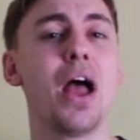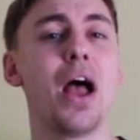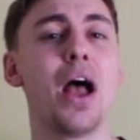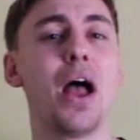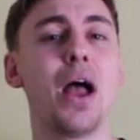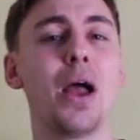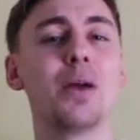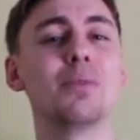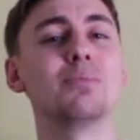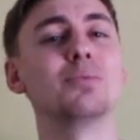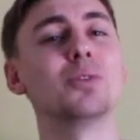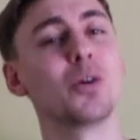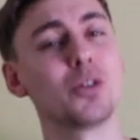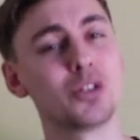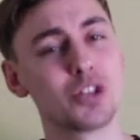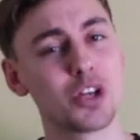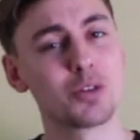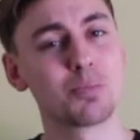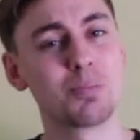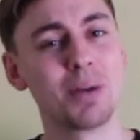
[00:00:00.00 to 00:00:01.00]

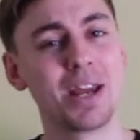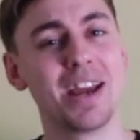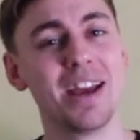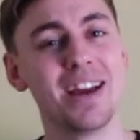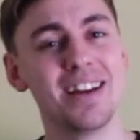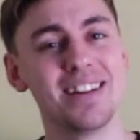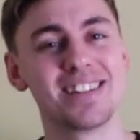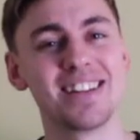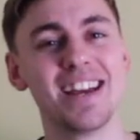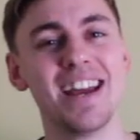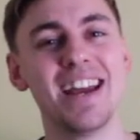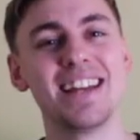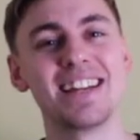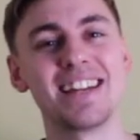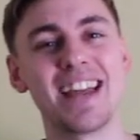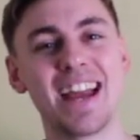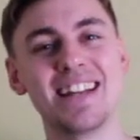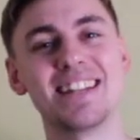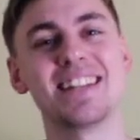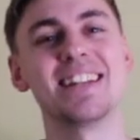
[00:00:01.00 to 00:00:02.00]
not just because
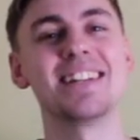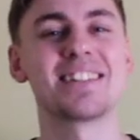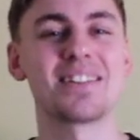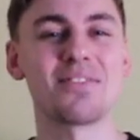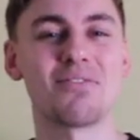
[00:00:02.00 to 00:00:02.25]
Katie is